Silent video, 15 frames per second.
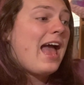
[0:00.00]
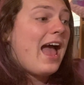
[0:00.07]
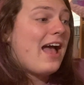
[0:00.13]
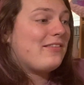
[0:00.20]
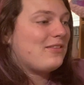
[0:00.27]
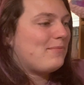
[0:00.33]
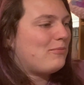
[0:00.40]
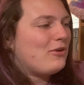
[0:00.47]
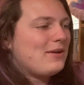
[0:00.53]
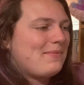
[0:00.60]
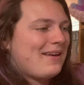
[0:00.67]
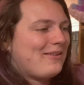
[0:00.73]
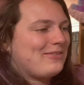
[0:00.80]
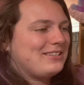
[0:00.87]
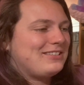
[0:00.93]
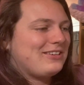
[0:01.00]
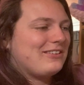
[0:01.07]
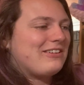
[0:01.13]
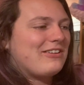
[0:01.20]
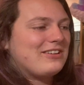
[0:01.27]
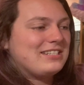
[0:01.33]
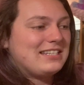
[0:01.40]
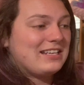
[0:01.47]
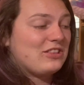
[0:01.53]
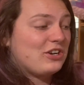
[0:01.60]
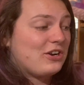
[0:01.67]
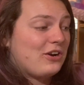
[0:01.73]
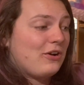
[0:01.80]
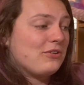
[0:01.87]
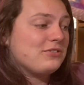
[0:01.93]
and the boy penguins start noticing the
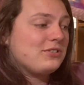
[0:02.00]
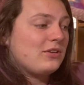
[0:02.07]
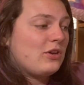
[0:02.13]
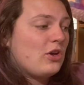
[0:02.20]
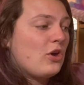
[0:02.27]
girls.